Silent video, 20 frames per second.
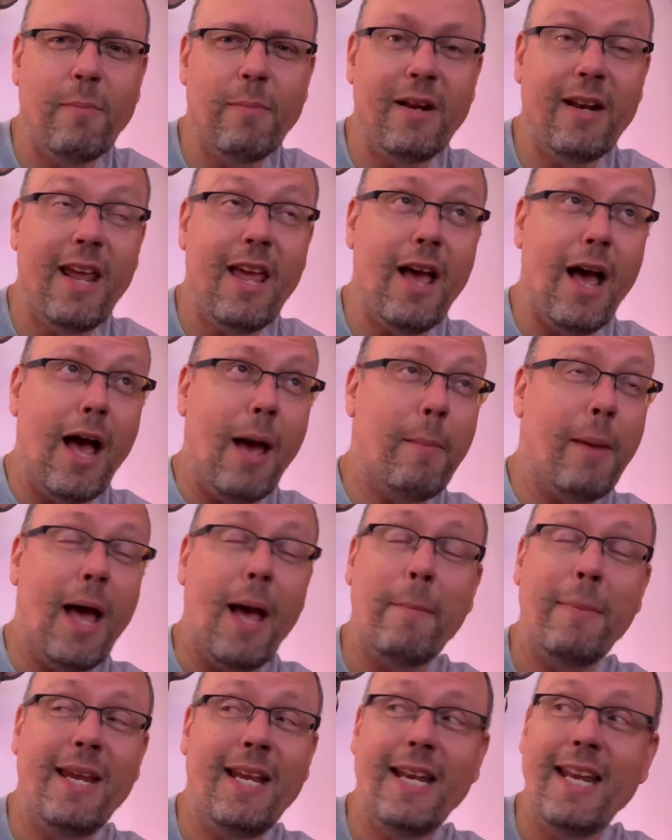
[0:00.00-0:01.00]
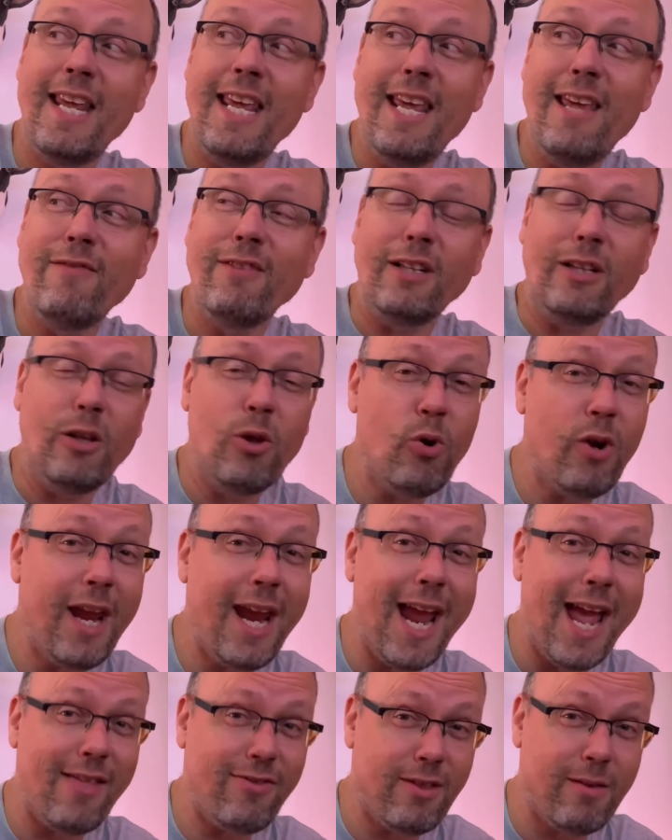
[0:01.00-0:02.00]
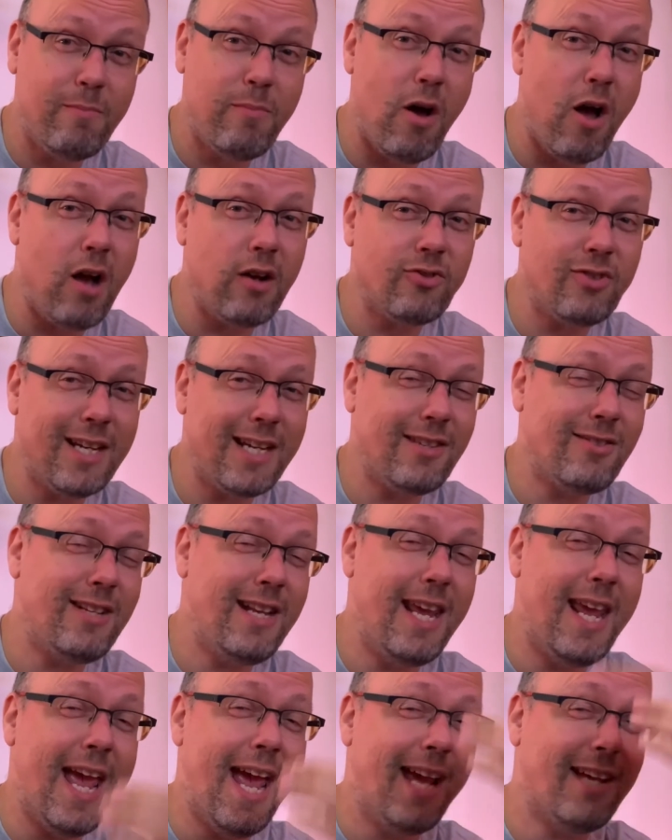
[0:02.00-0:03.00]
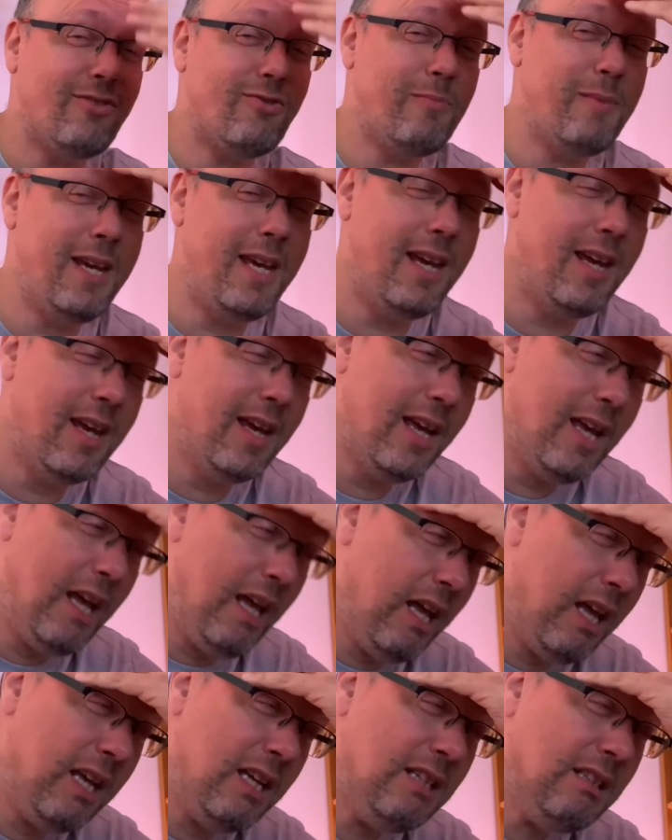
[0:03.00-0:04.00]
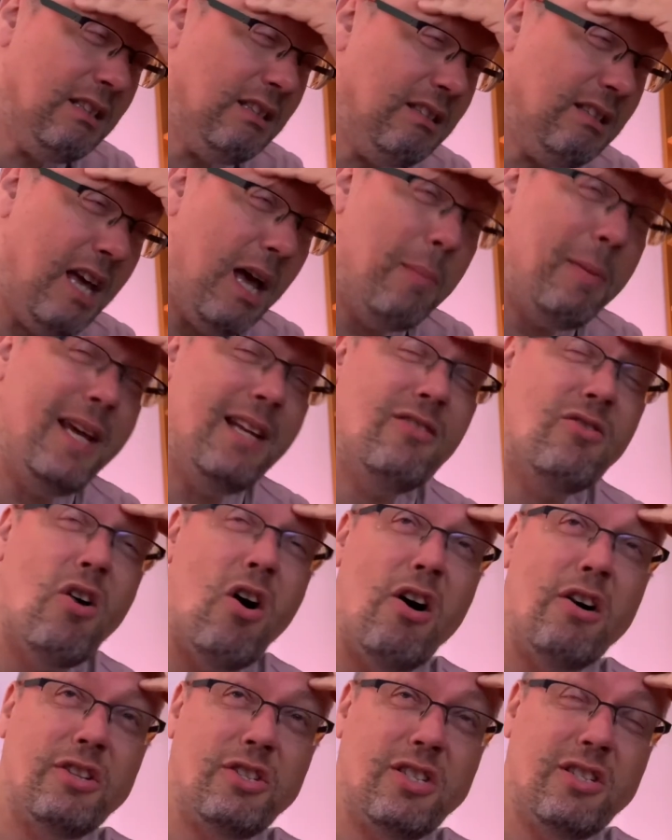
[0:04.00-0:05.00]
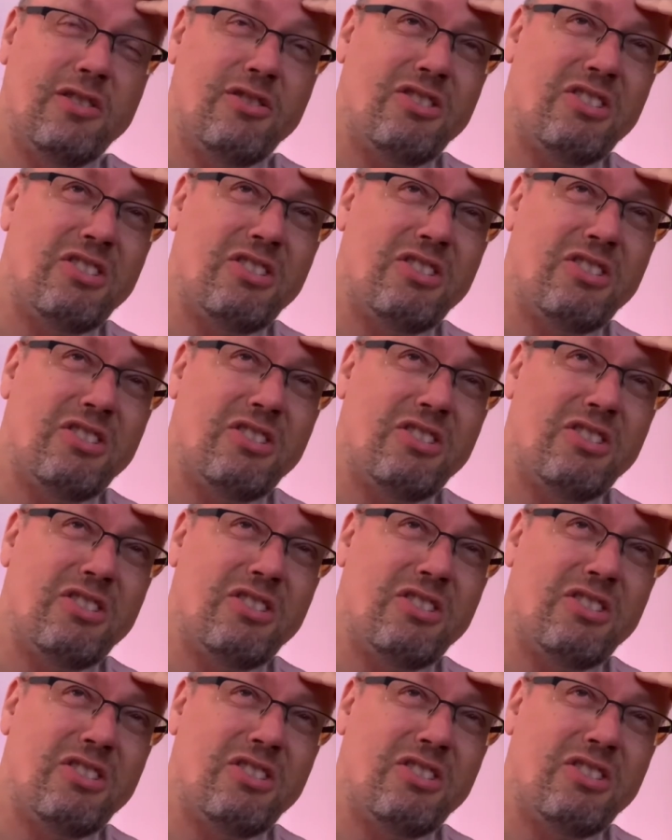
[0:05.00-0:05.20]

But I mean, even looking at the box actually has me a bit nauseous.